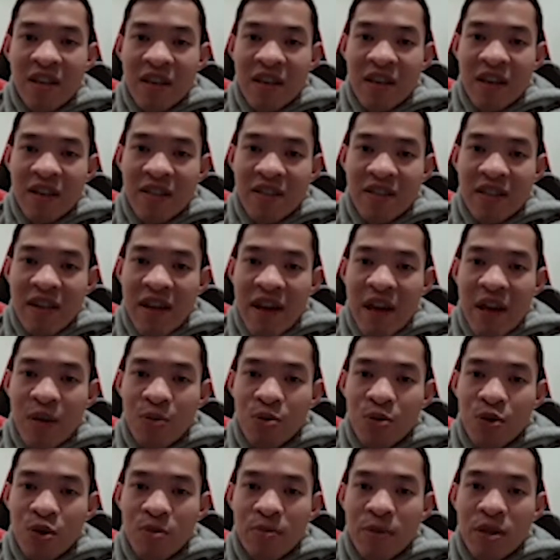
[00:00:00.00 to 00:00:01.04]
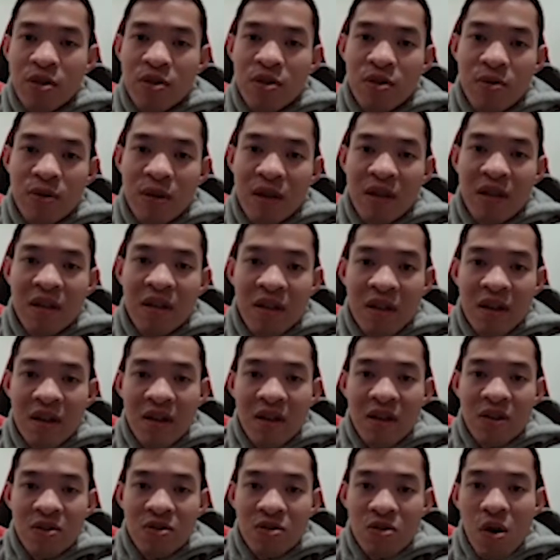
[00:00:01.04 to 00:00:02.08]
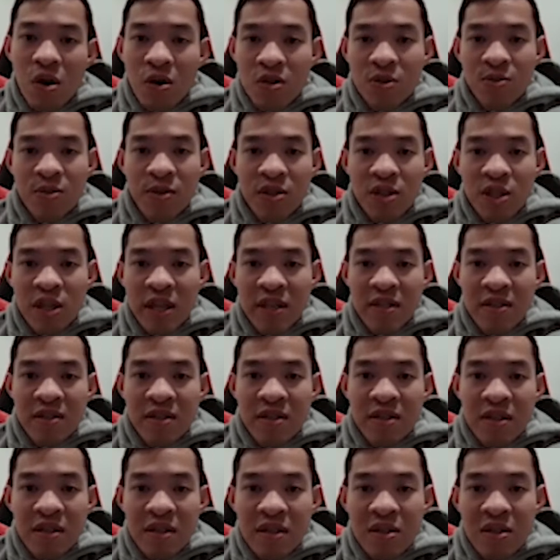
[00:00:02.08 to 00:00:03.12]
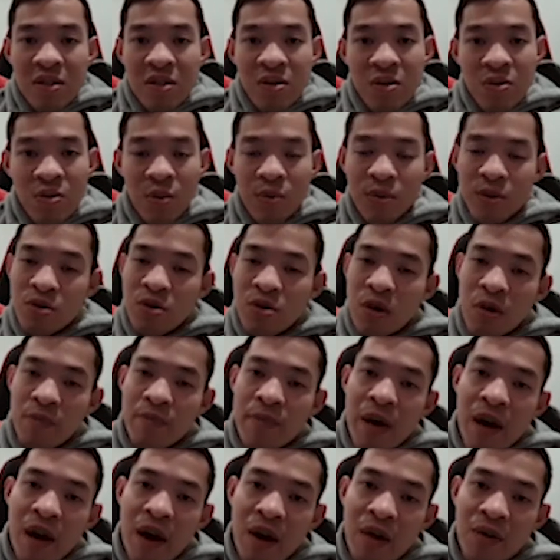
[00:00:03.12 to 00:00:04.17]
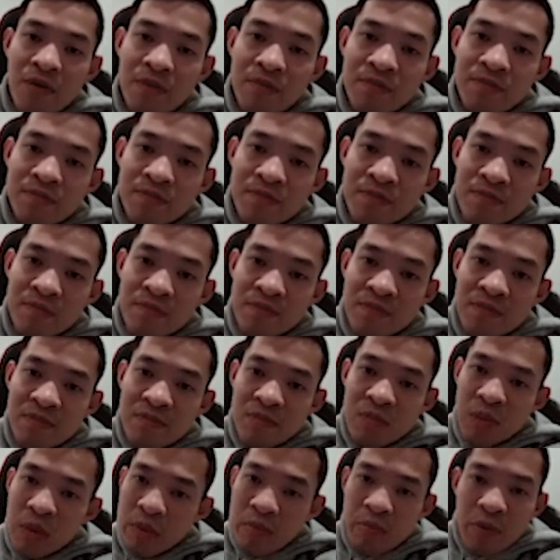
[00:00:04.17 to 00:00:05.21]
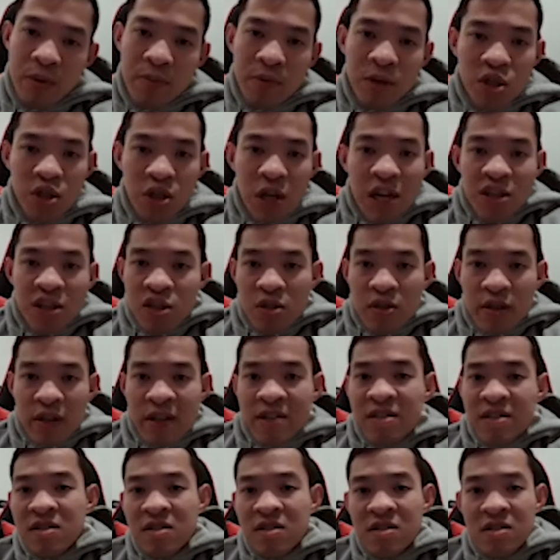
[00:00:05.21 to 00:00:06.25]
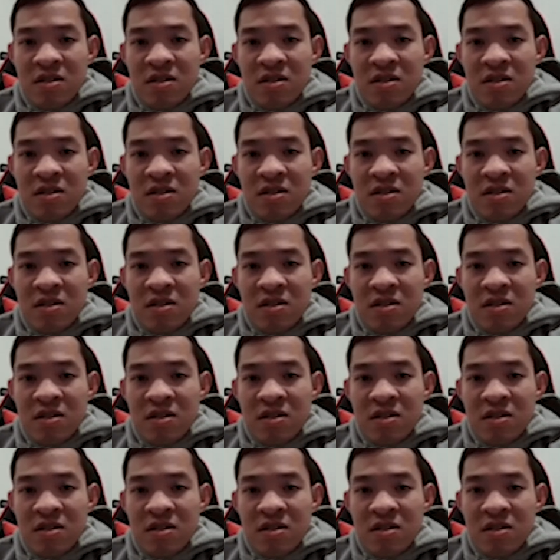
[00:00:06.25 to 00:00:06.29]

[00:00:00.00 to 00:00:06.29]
and today we're going to be doing Talks with JC, where we talk about pretty much Clash of Clans.